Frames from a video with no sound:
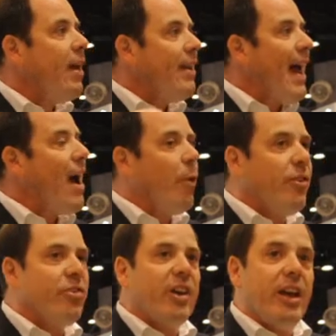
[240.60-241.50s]
Now we're
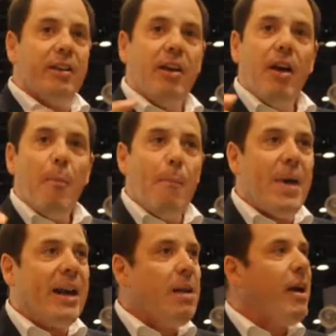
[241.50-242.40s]
seeing
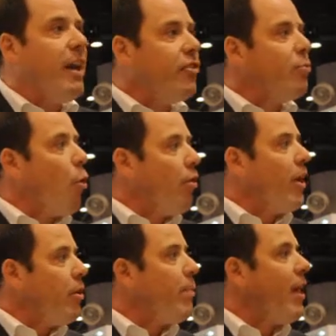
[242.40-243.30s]
many, many smaller and
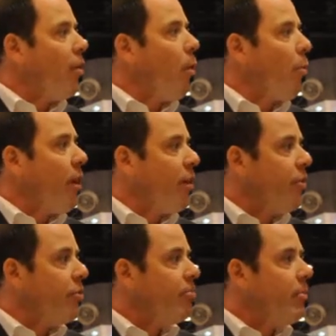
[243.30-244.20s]
independent
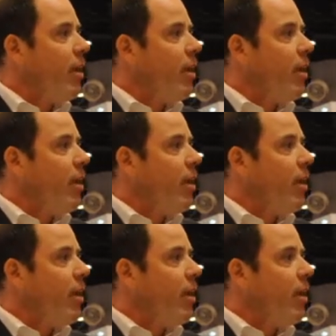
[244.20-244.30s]
operators.